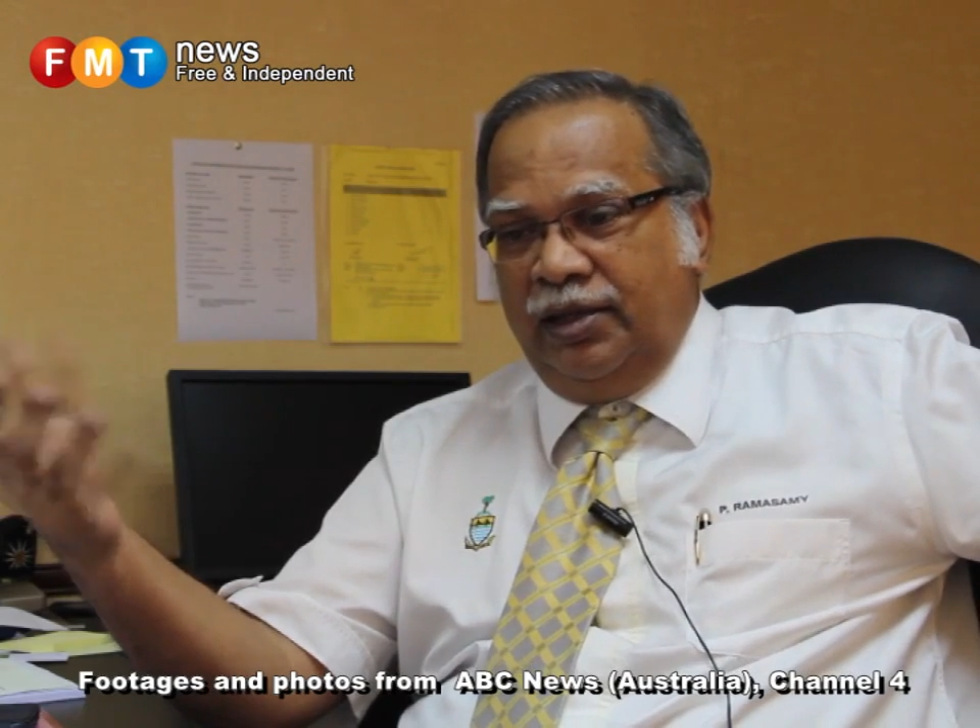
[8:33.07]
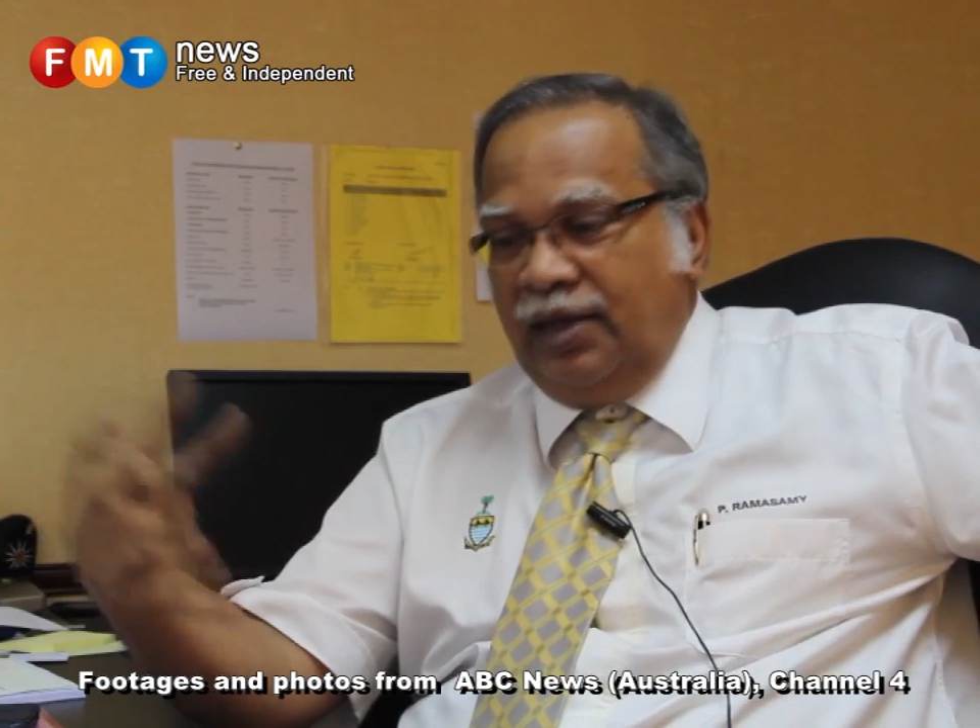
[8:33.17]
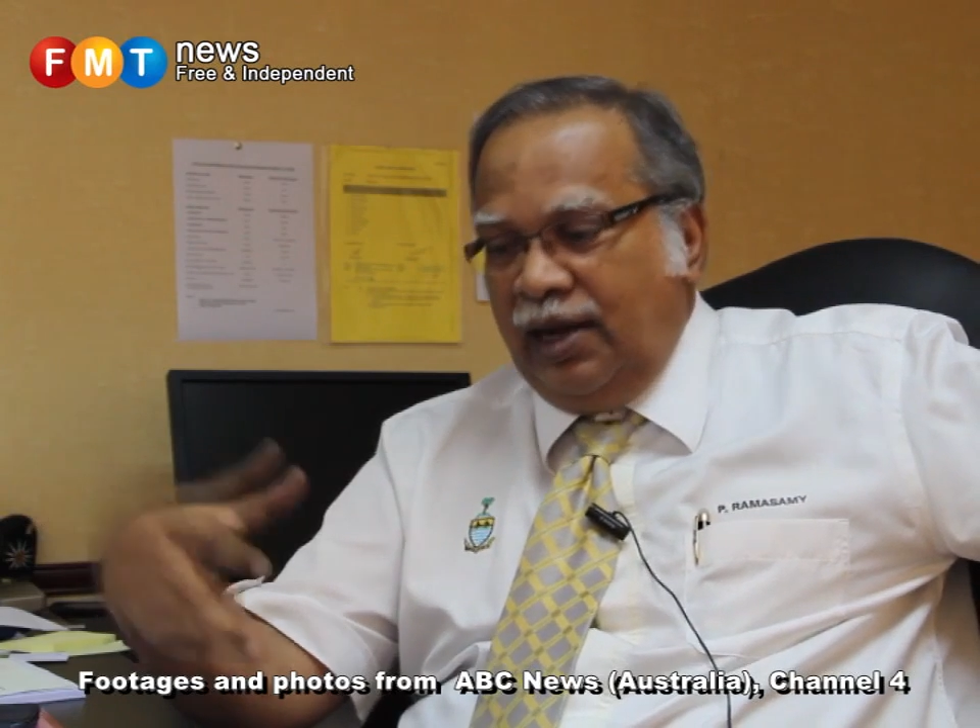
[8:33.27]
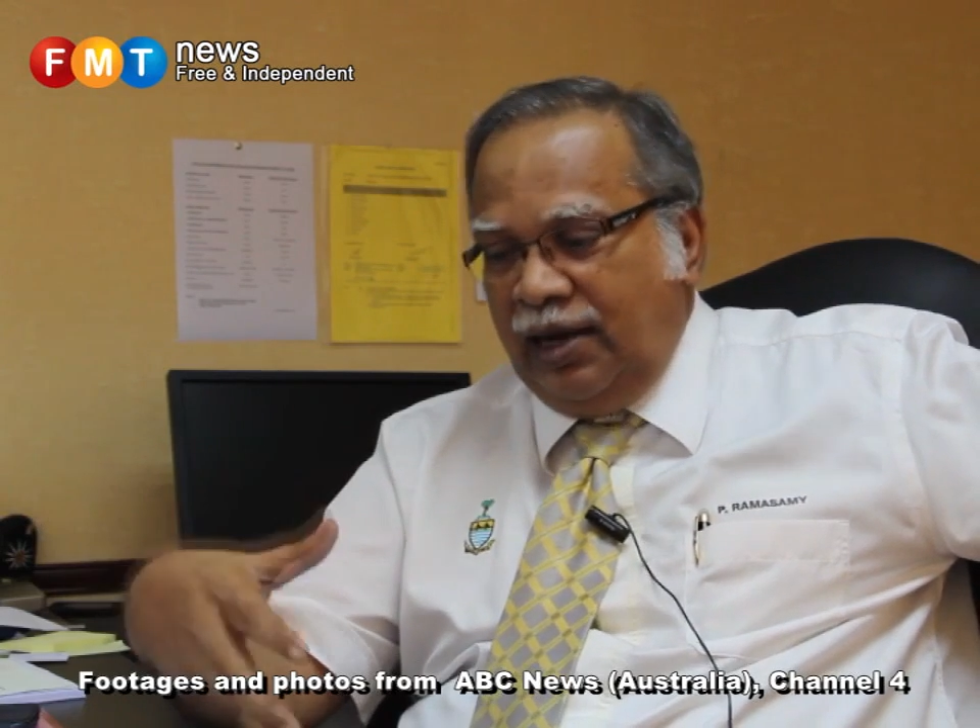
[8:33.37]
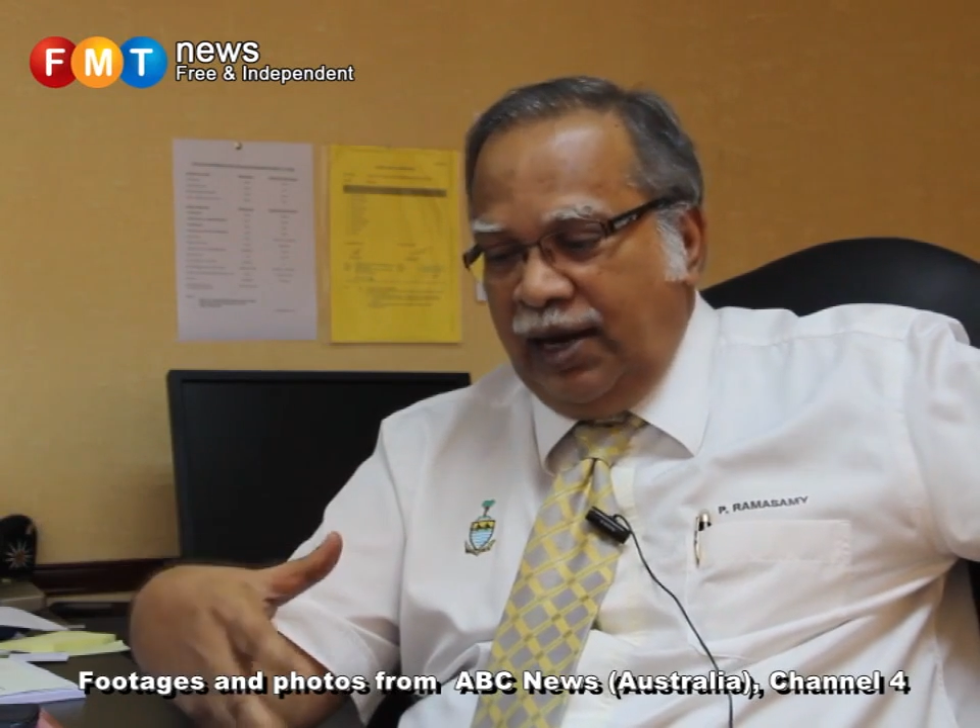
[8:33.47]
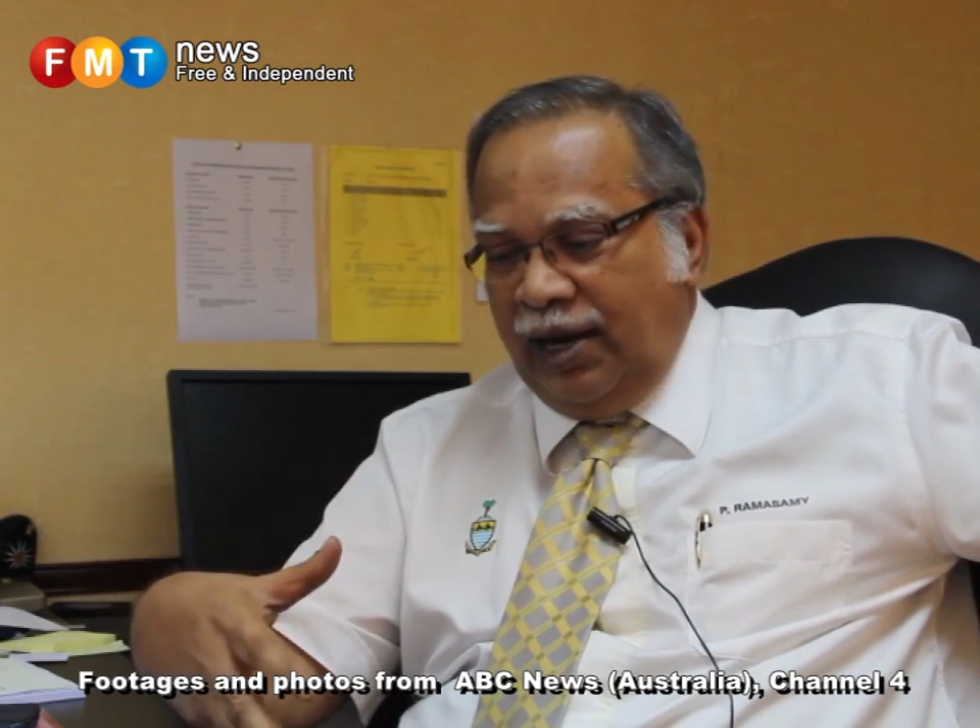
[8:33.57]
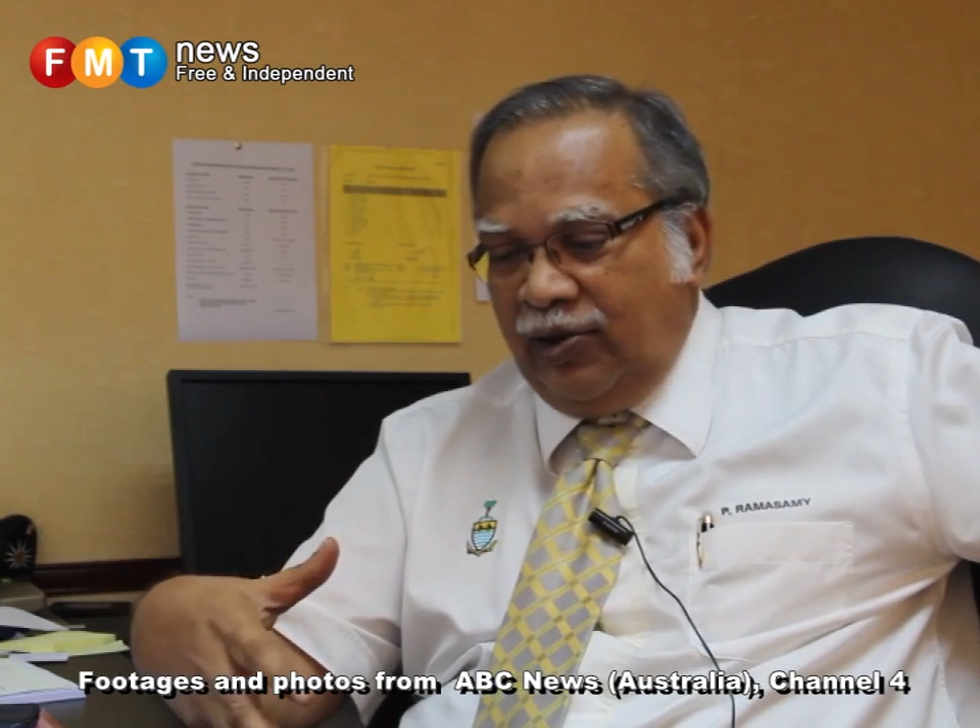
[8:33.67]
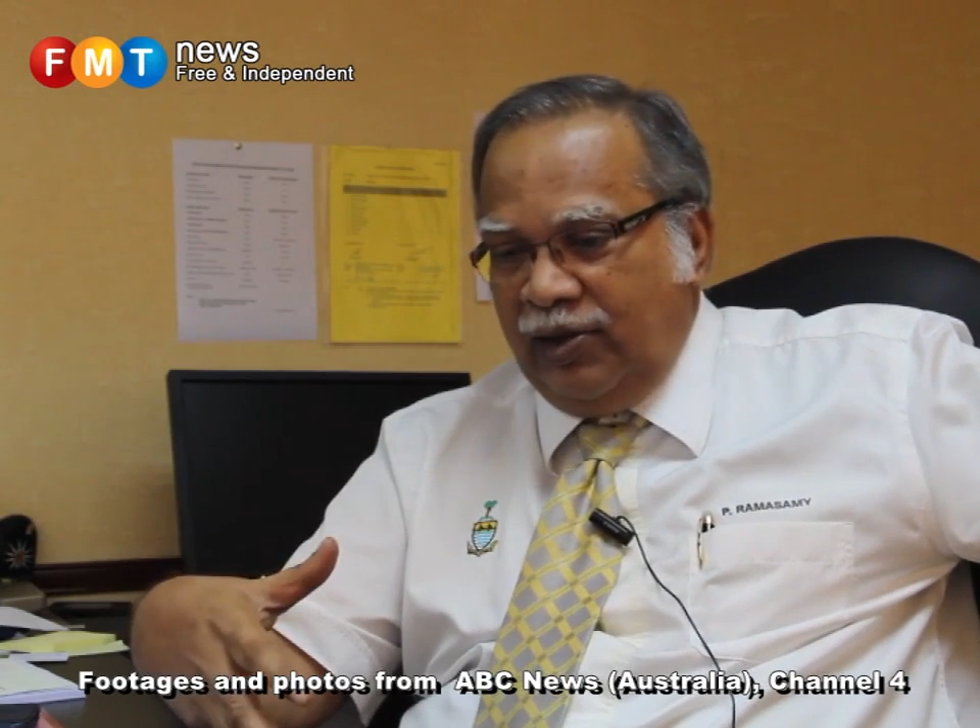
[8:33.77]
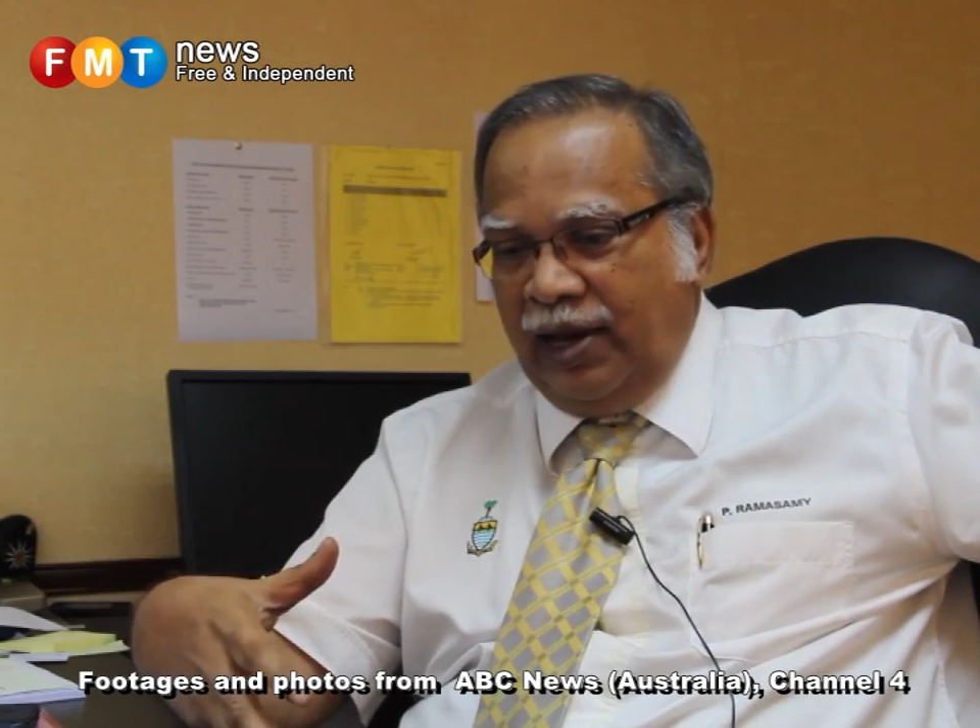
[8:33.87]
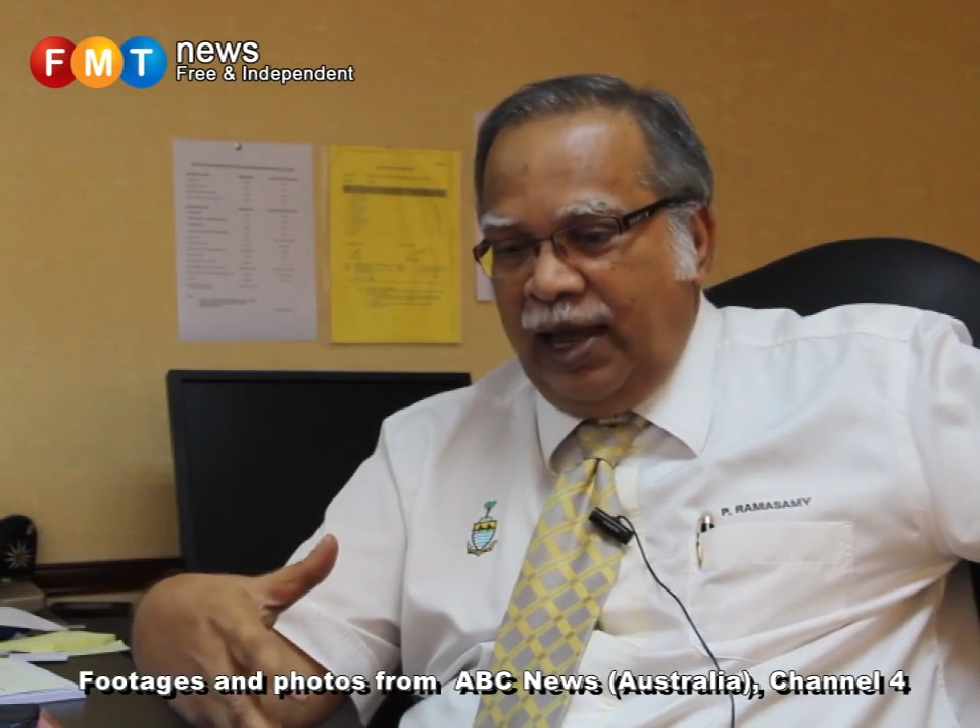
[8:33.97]
their
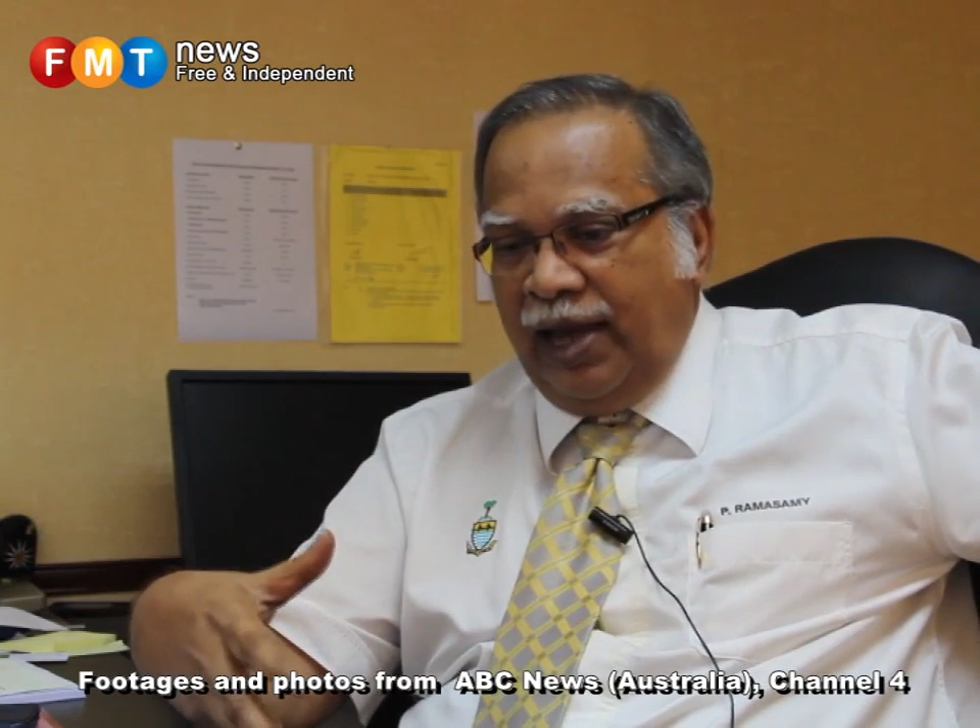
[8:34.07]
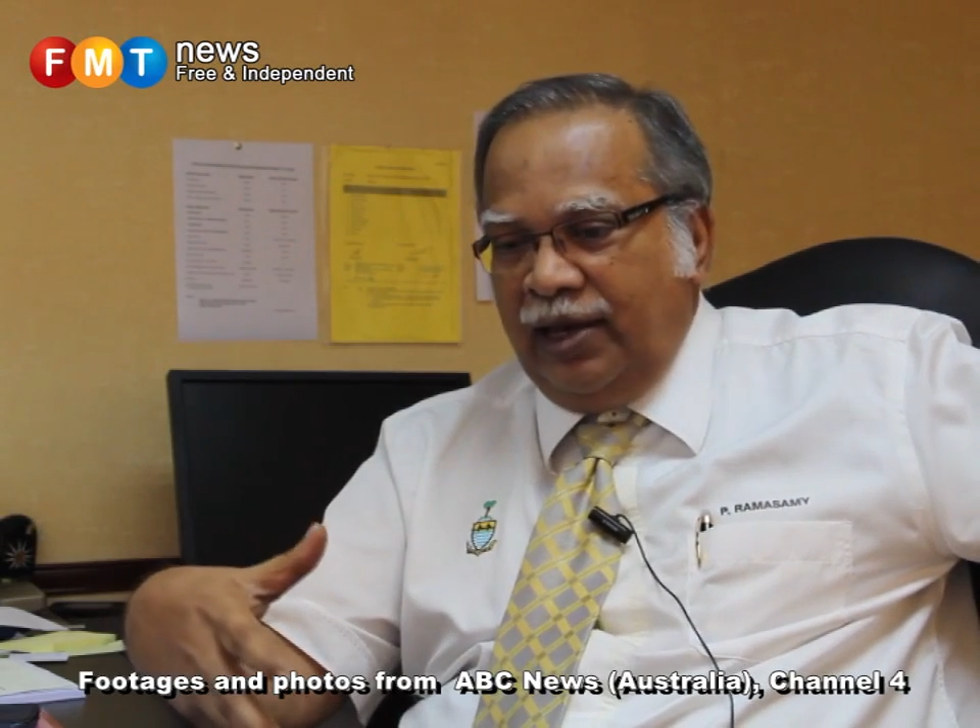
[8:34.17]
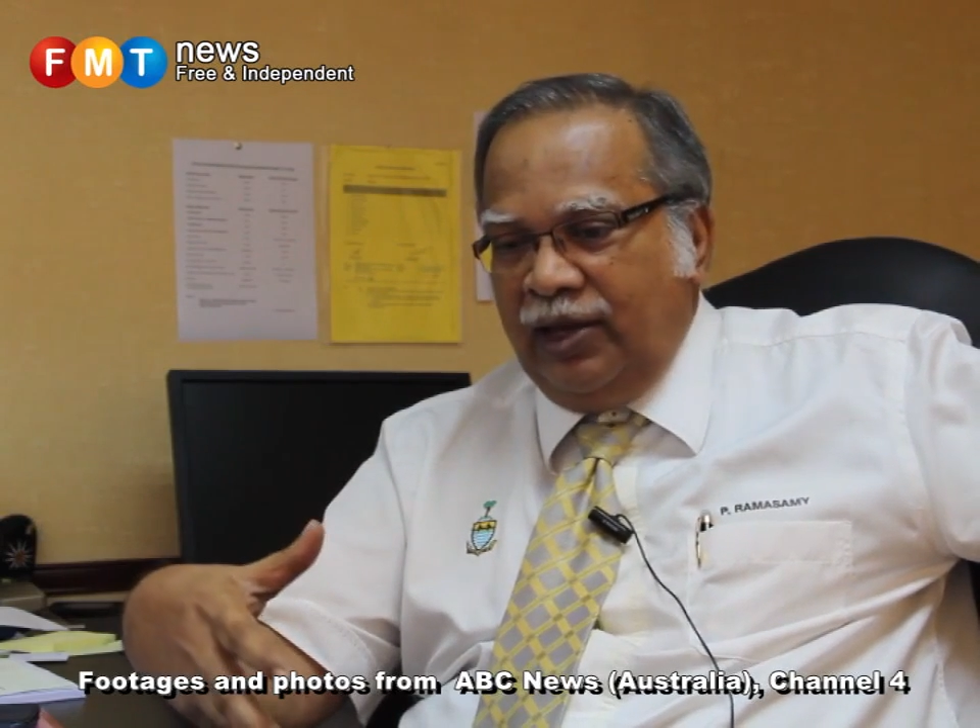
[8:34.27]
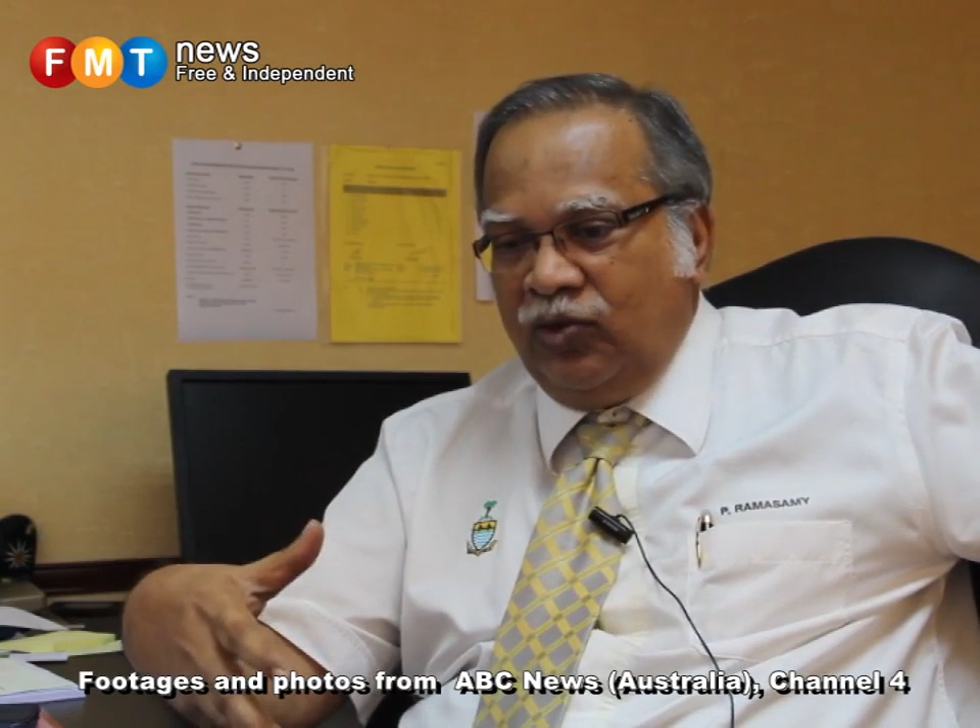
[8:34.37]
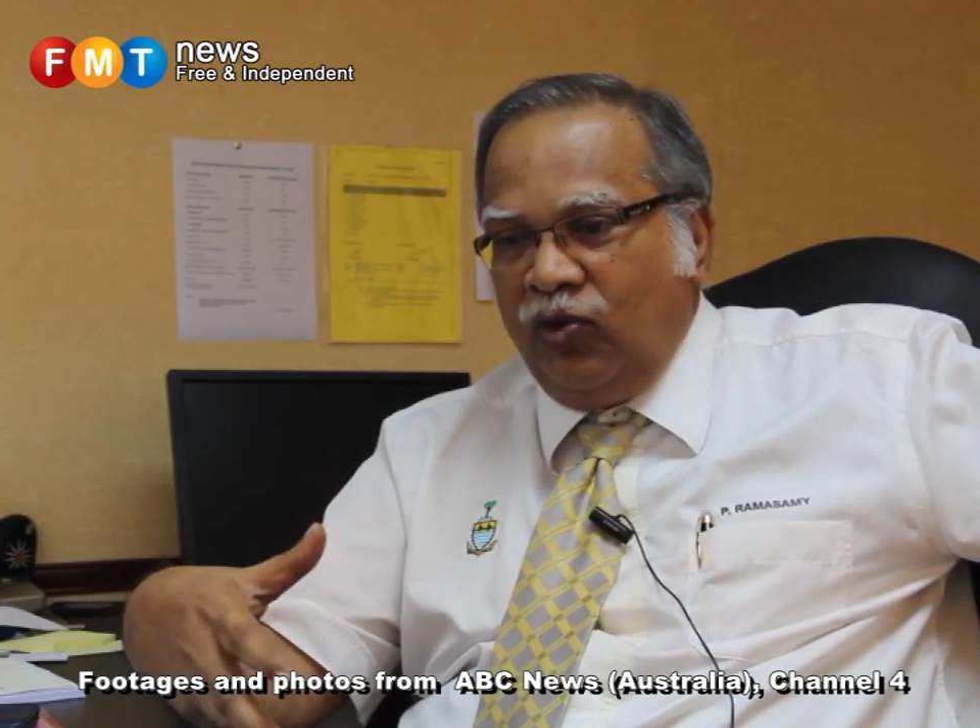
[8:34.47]
link to the land is